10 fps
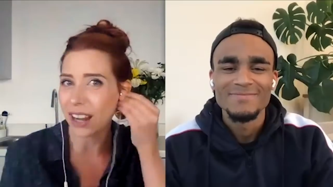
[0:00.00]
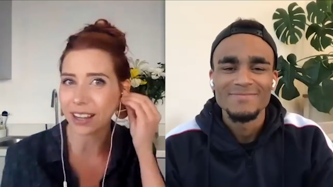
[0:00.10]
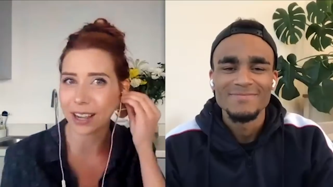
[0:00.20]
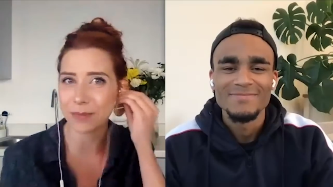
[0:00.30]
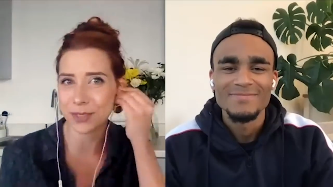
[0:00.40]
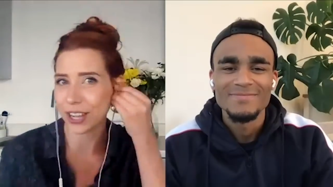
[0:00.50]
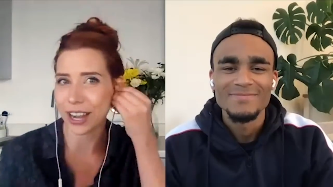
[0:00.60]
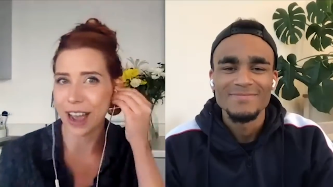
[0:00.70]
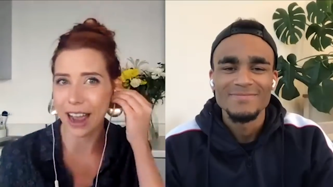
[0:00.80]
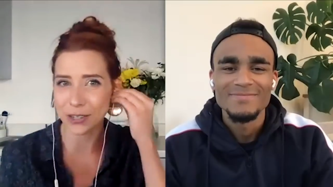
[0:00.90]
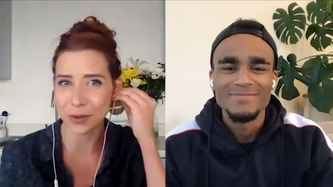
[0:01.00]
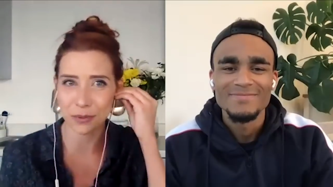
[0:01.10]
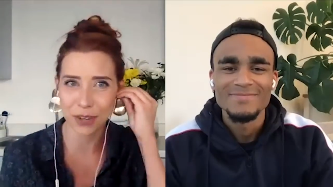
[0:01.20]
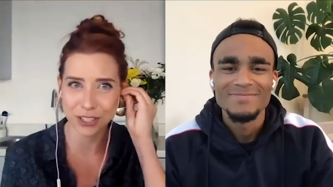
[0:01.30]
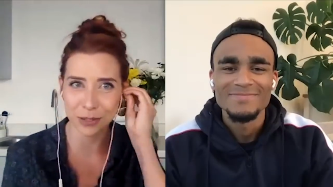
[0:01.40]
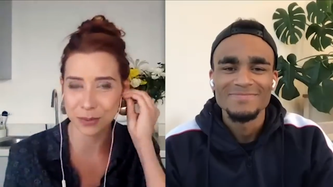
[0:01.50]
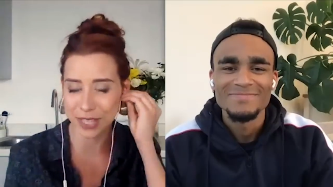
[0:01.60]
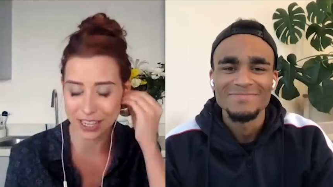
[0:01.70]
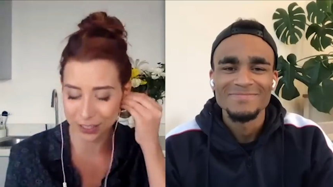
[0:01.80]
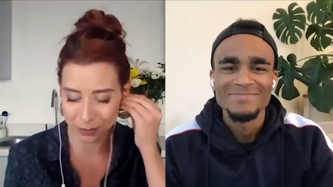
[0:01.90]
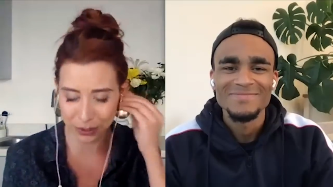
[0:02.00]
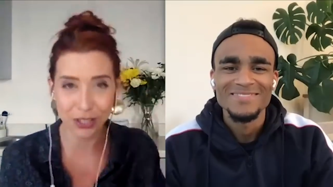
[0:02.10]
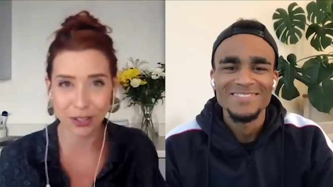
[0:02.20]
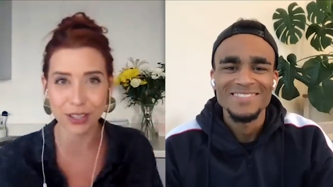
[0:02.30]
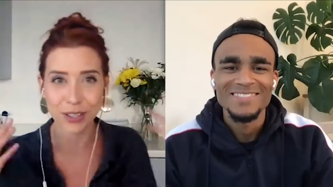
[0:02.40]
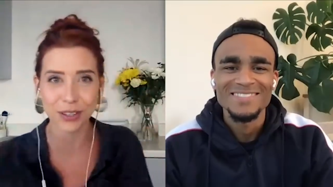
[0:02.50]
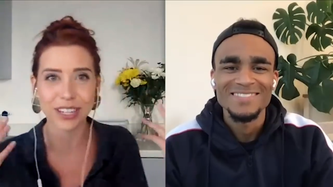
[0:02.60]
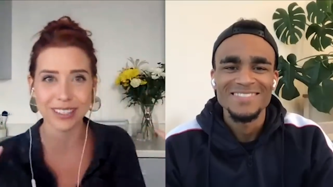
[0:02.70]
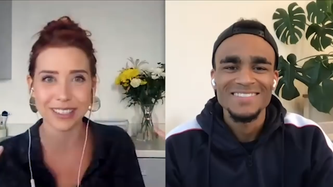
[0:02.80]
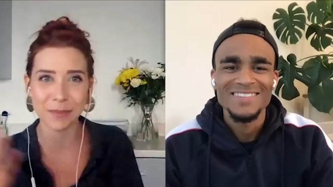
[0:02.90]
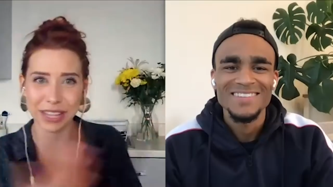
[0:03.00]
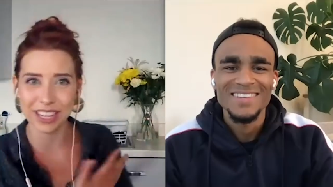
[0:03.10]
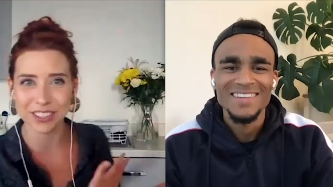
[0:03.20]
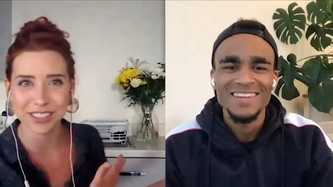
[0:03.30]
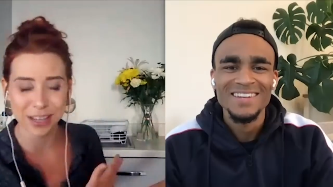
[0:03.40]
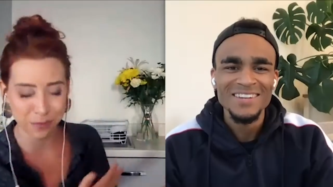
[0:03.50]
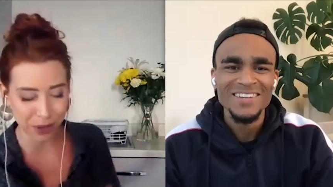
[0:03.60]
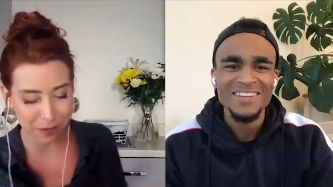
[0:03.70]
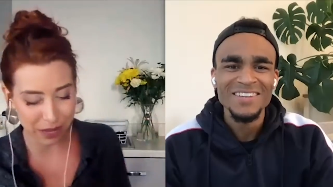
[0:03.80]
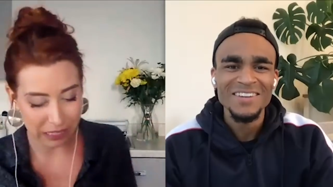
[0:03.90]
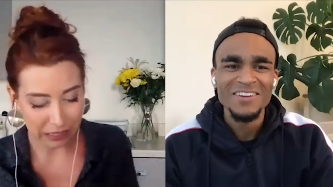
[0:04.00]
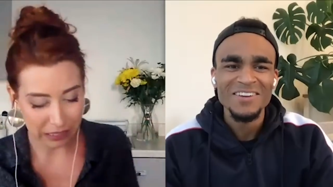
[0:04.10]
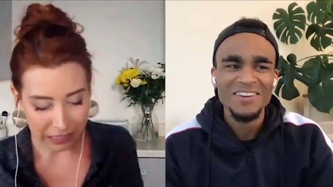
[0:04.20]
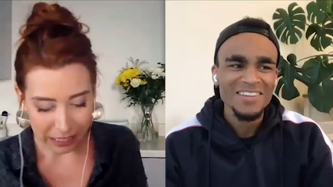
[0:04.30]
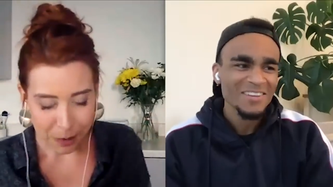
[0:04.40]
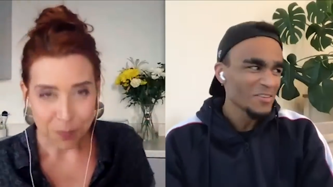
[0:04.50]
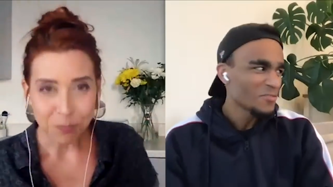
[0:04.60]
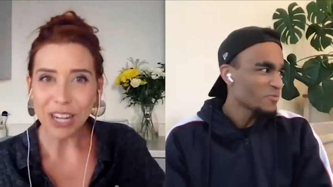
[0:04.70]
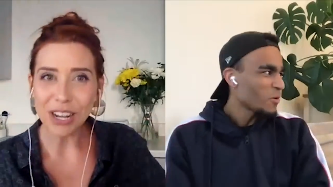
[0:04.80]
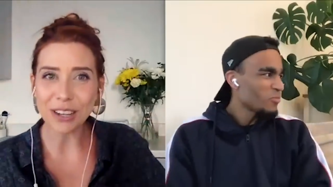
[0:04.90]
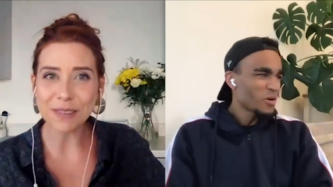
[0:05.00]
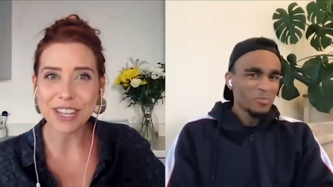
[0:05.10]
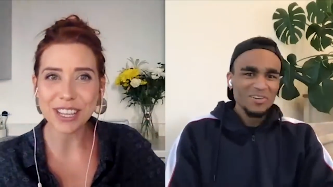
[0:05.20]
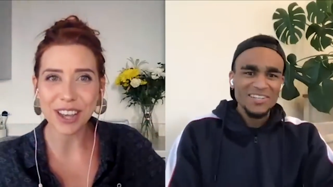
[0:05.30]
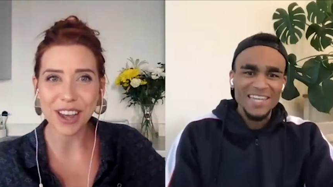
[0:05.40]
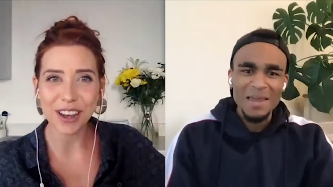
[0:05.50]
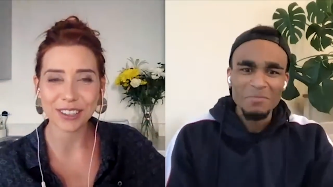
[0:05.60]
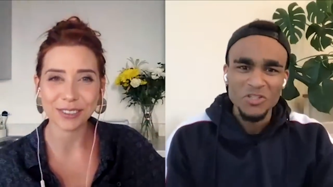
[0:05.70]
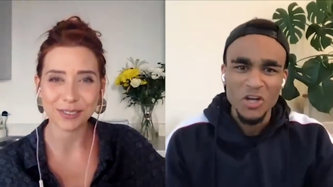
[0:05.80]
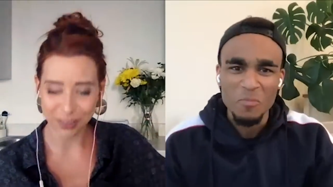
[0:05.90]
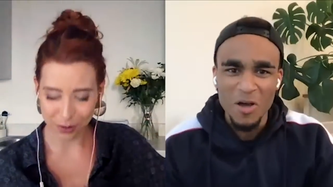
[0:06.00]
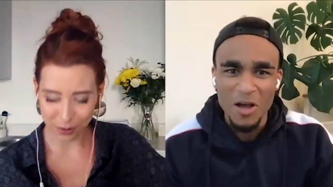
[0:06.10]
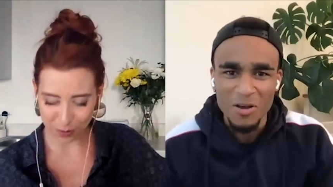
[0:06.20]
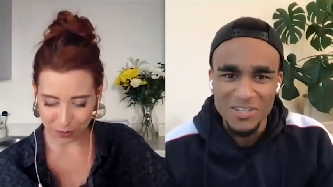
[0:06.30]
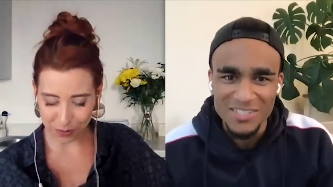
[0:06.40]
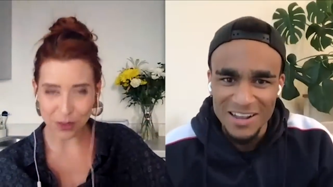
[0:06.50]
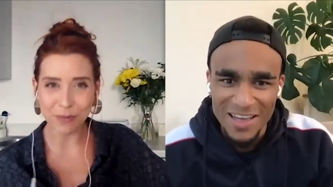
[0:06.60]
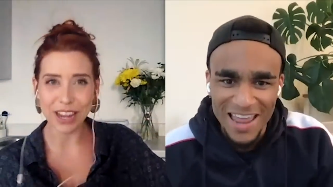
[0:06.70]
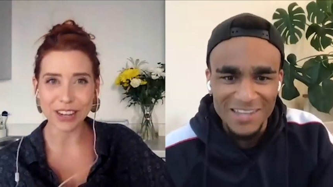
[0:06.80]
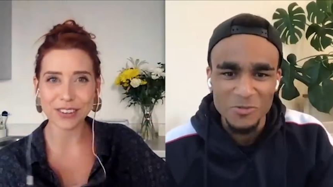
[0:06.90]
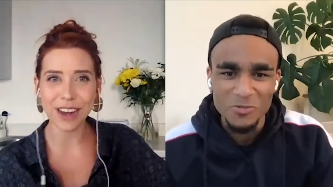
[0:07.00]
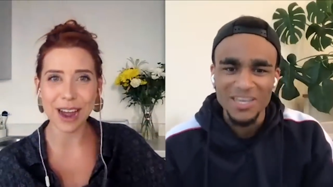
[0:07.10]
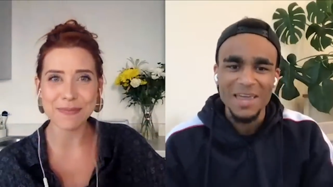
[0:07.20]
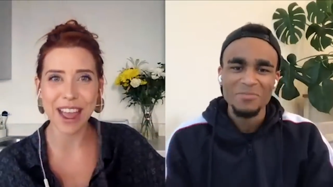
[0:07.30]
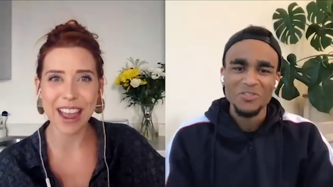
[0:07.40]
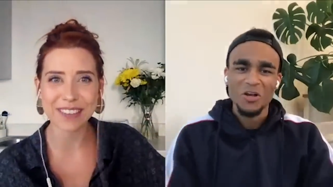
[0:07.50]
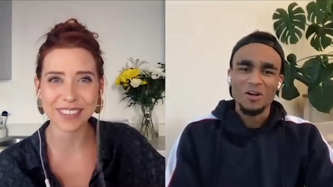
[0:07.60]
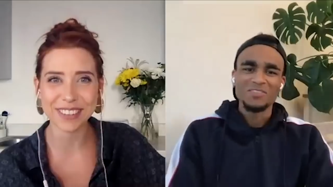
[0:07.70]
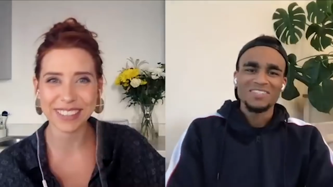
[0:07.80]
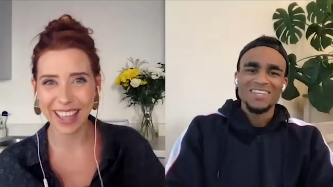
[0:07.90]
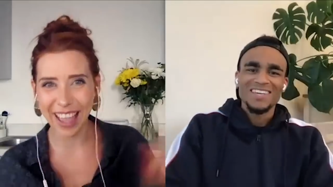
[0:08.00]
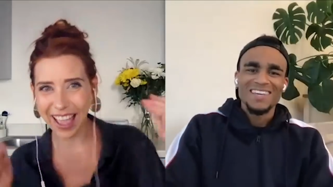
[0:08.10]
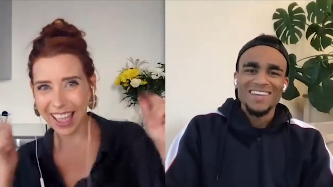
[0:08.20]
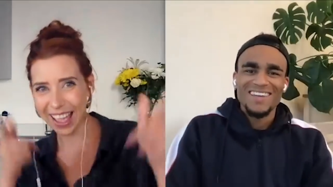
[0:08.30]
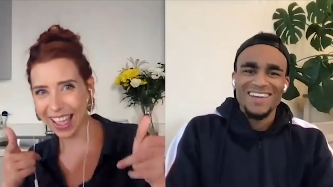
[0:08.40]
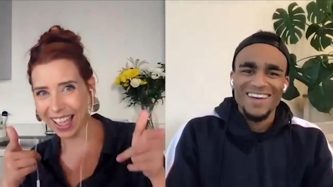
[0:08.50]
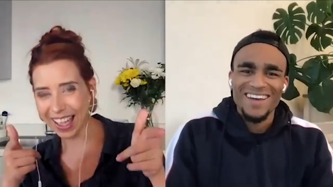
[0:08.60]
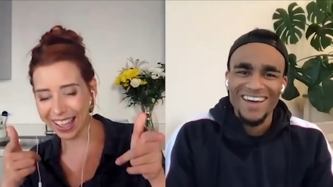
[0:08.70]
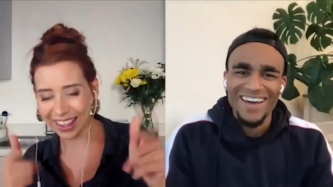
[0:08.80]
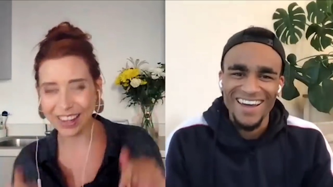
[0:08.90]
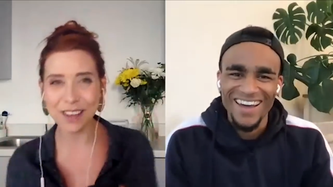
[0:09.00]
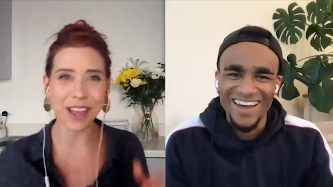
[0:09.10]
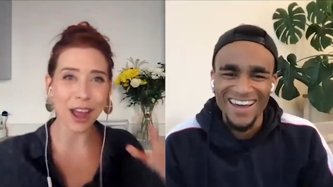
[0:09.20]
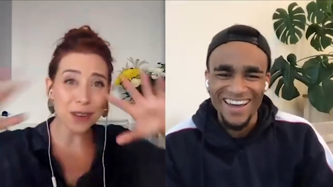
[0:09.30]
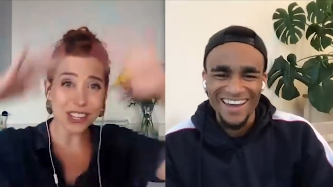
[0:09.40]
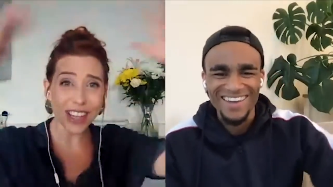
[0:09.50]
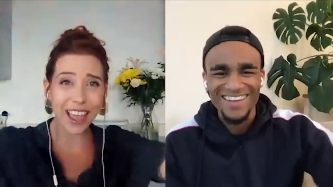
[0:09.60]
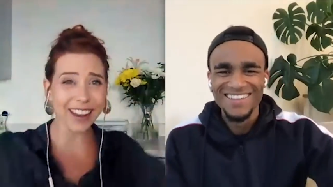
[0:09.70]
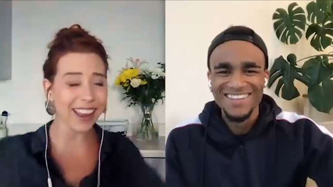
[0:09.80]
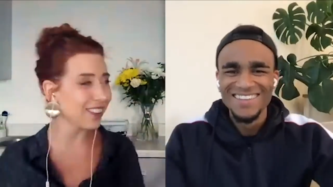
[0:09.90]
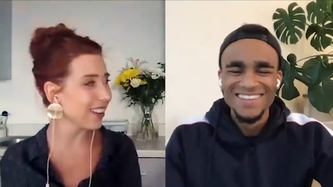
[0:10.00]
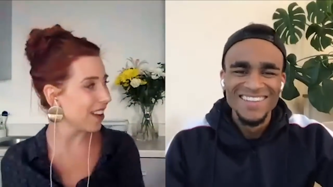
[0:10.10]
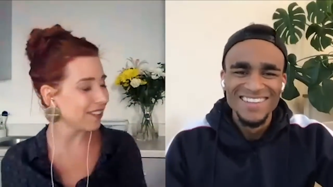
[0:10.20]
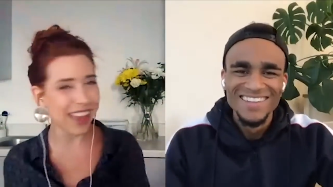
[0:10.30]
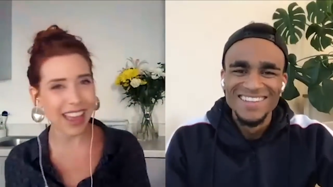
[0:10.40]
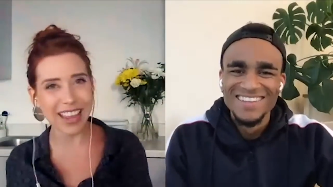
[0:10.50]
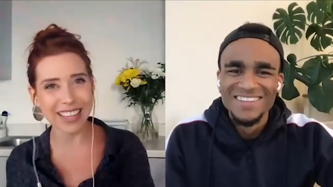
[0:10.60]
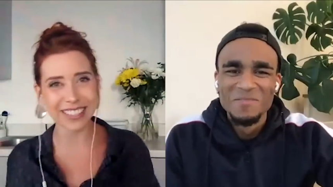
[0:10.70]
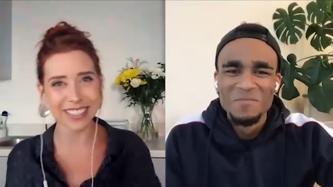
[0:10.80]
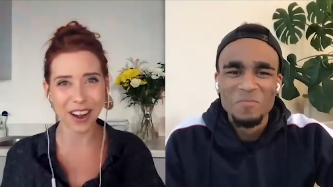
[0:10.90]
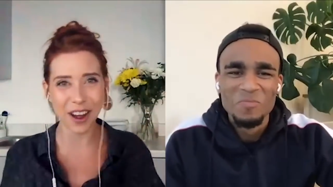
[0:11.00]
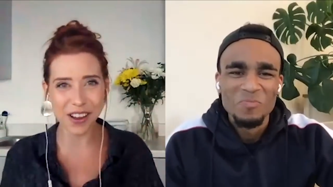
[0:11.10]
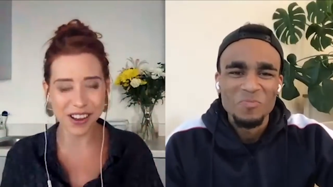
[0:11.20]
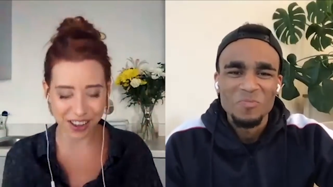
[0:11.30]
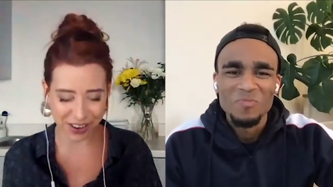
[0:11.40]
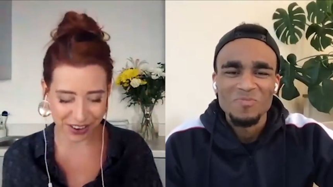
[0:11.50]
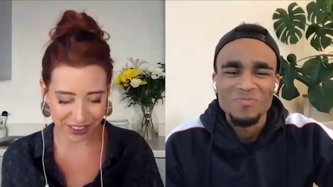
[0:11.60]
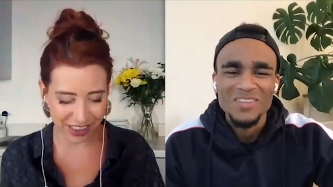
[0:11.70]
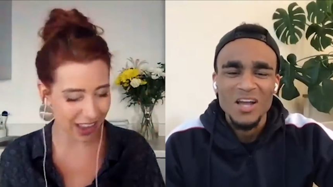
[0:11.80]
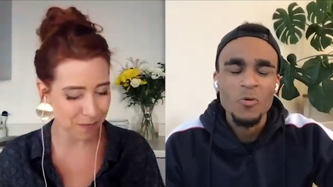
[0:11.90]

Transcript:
Speaker 1: like I'm some kind of actual professional presenter, but you can so clearly see my kitchen sink. Look line. at you. you have gone proper into game show
Speaker 2: mode. It's now Hazel, the game head. show host.
Speaker 1: I love it. I wish I had like graphics and a whole a whole thing.